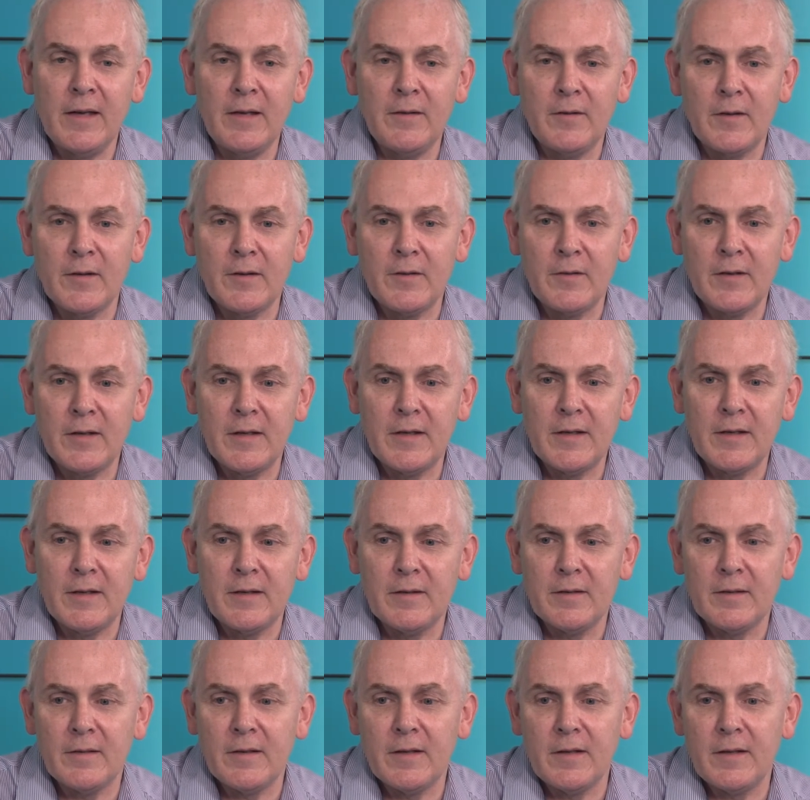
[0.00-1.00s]
either
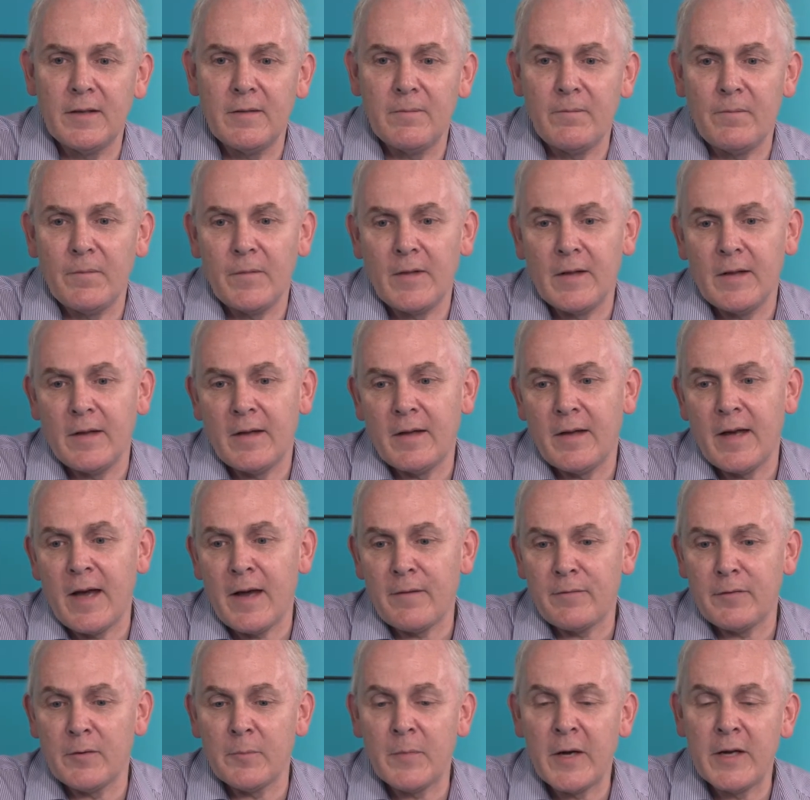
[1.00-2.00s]
the
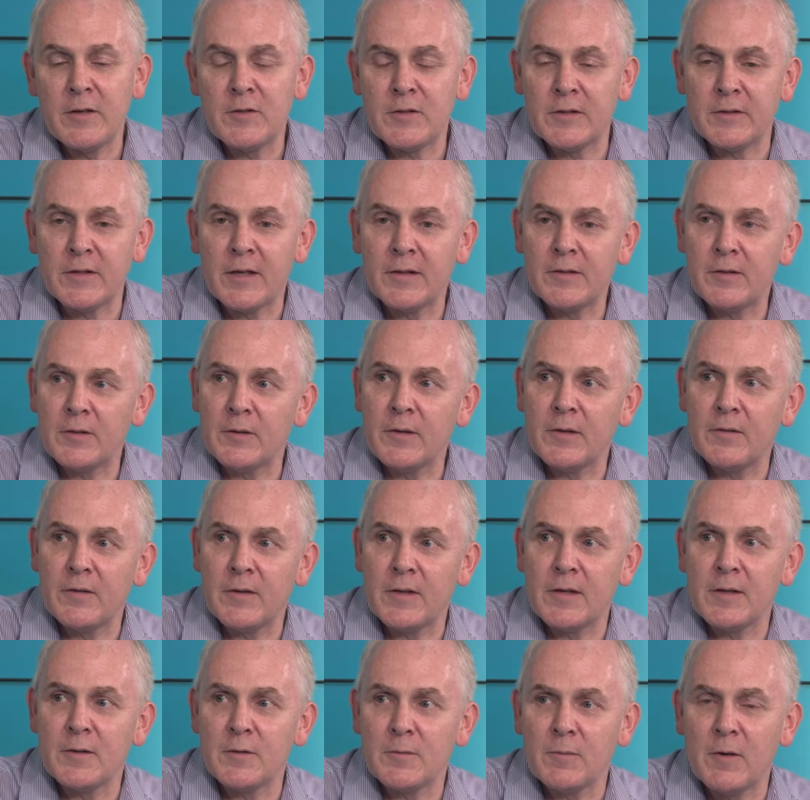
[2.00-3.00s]
affirmation they're doing
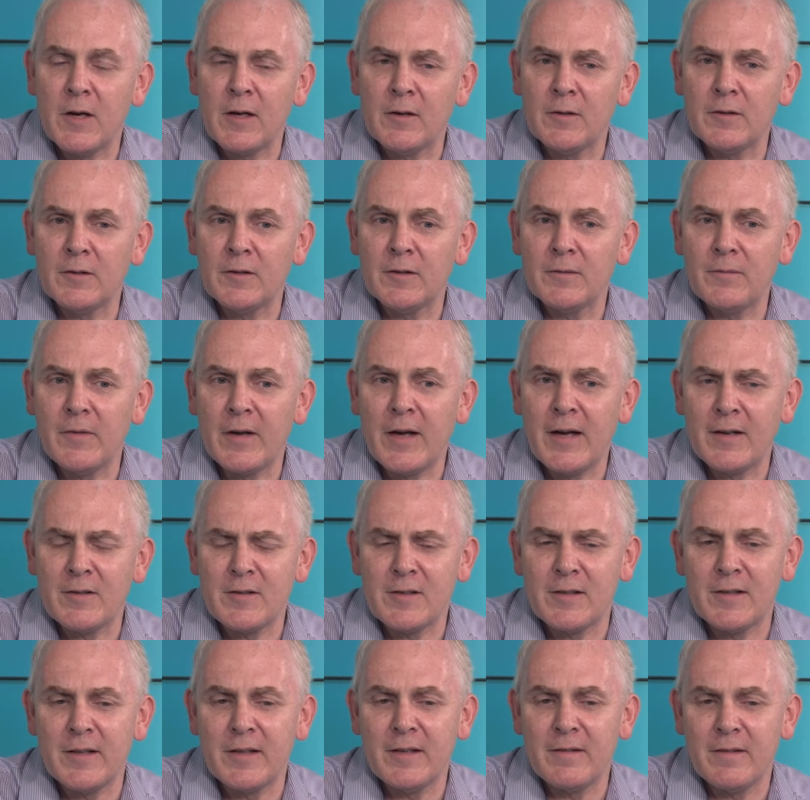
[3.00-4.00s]
things well, or
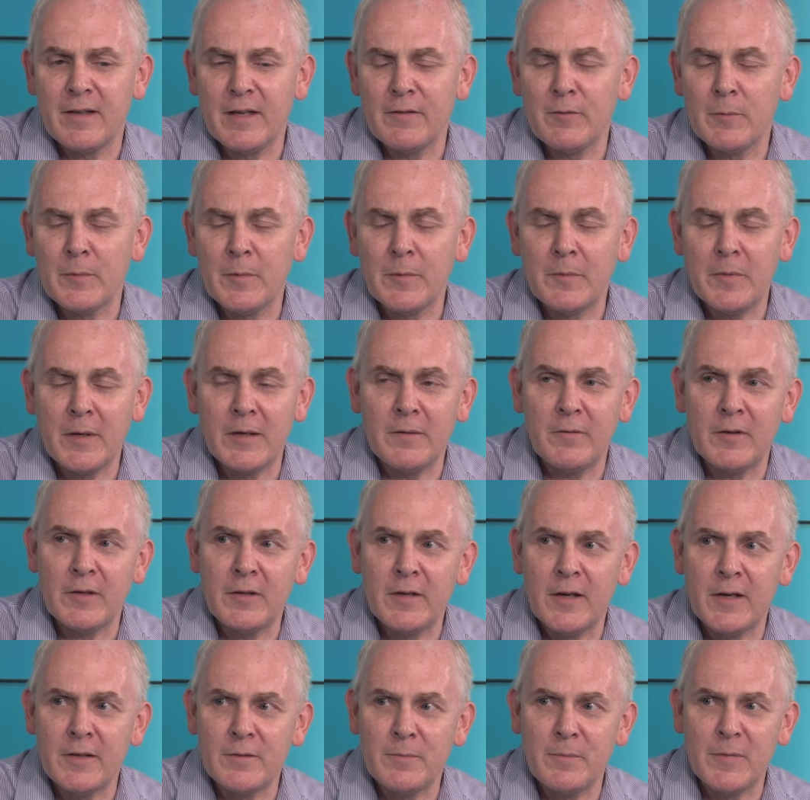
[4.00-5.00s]
actually give them a bit of a
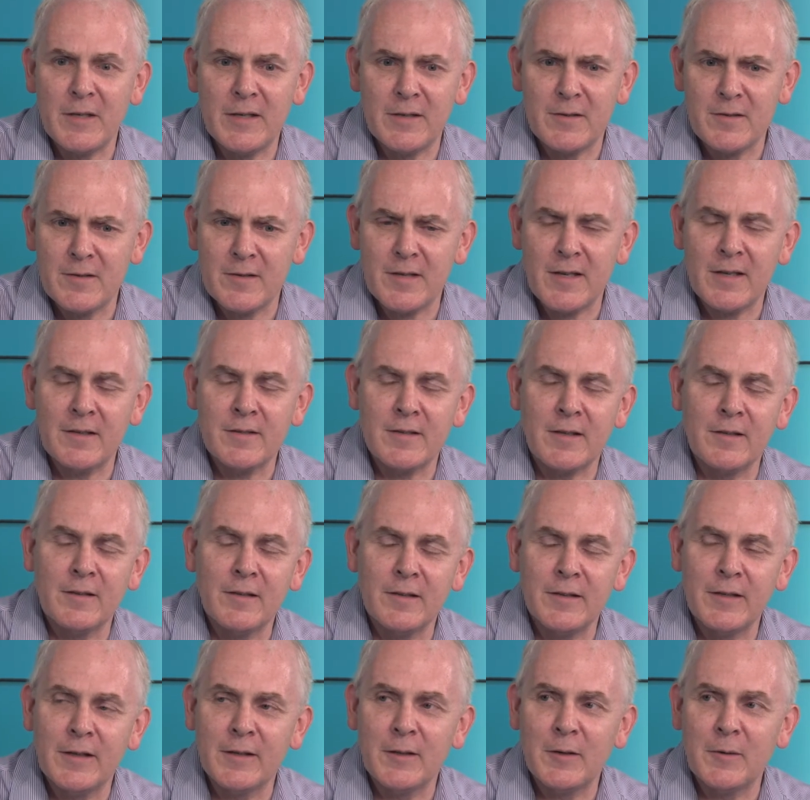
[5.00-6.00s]
nudge because things
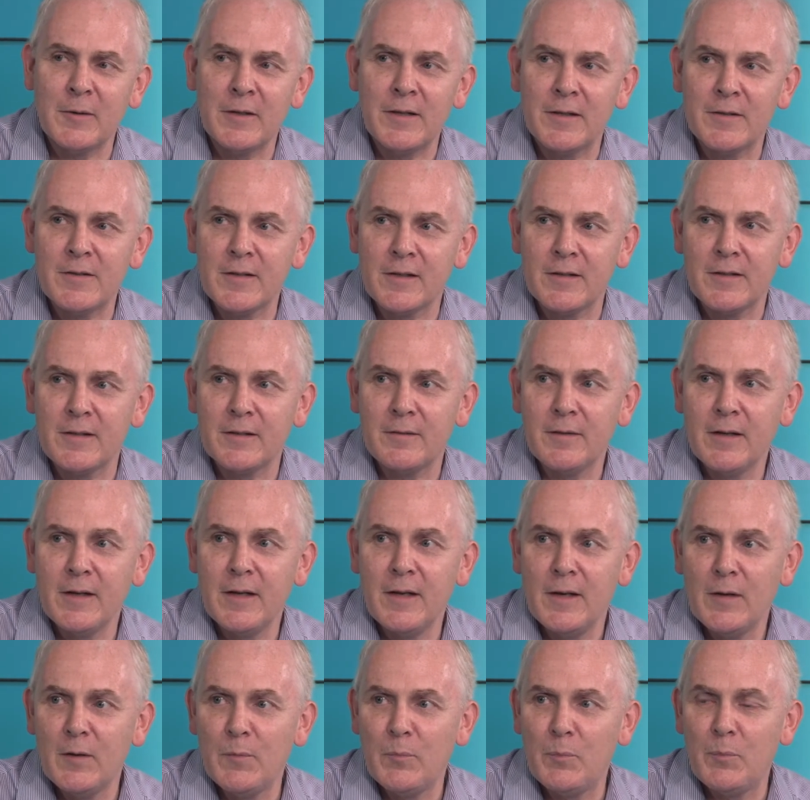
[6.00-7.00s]
aren't looking quite as good.
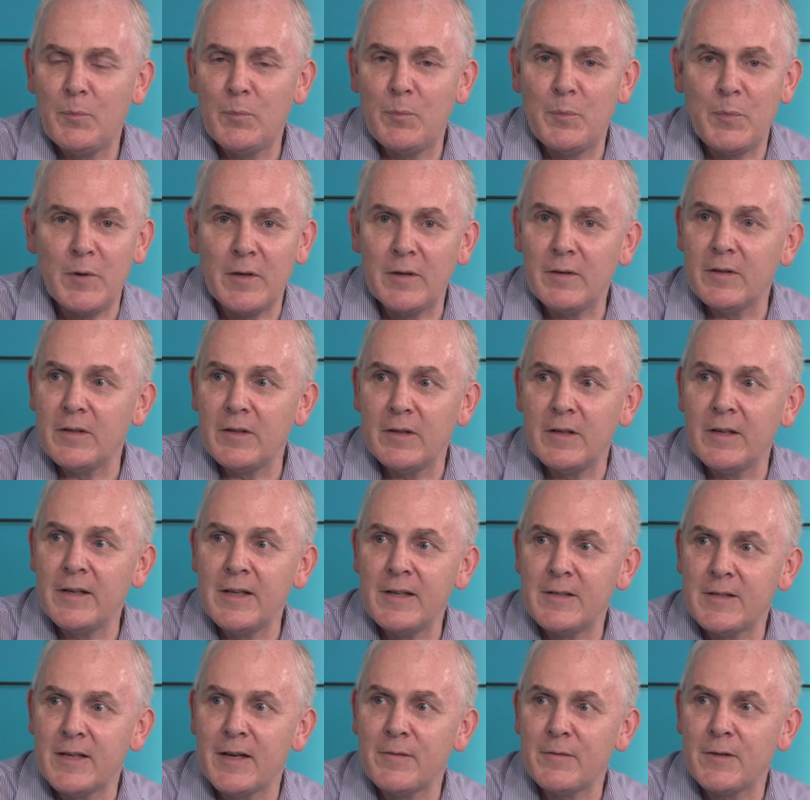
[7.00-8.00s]
But you
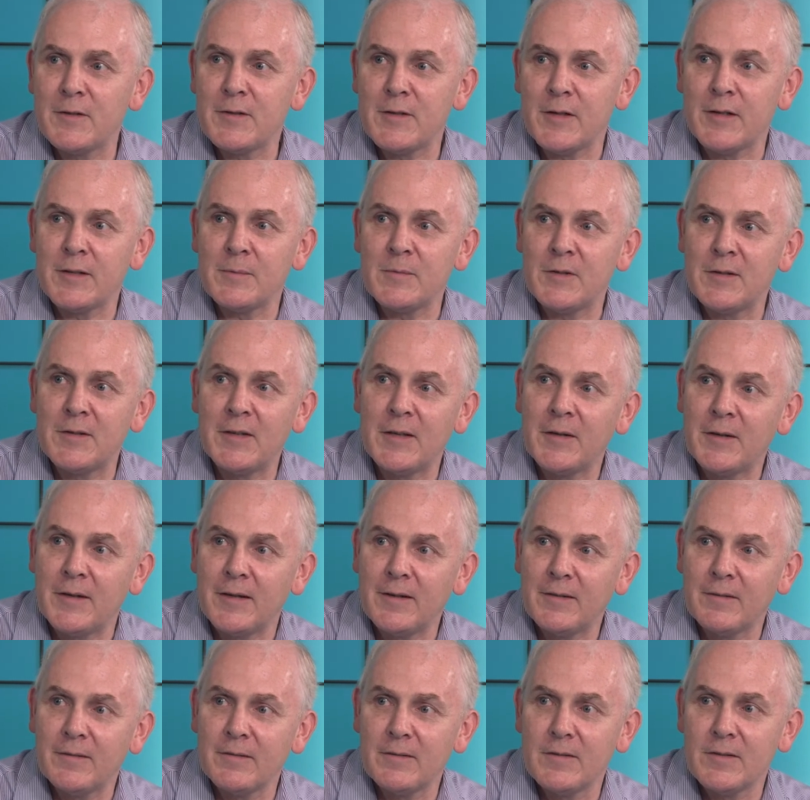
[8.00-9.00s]
need to have the time to do
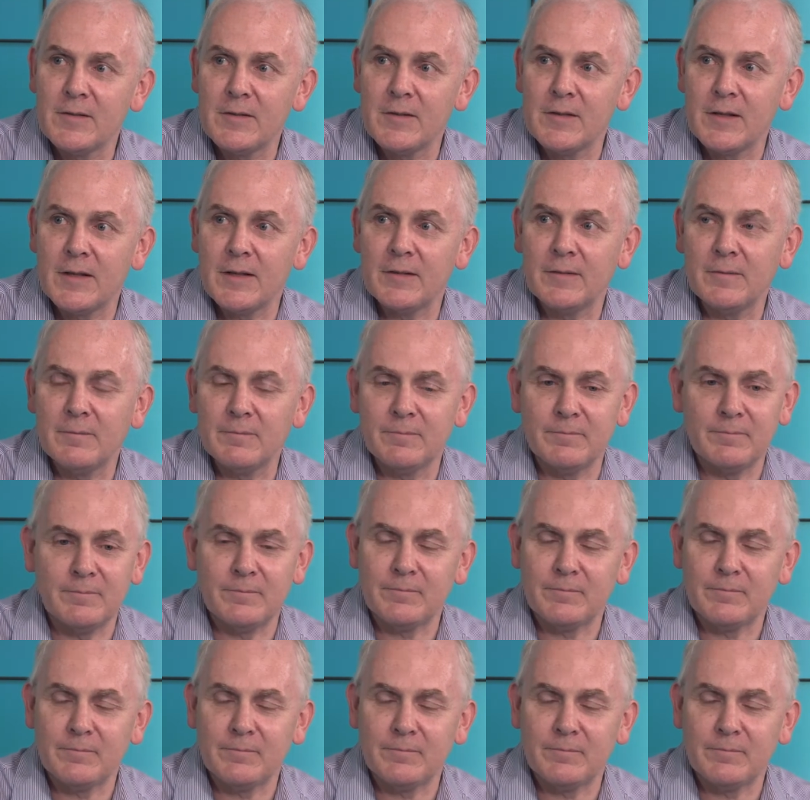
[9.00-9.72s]
it. So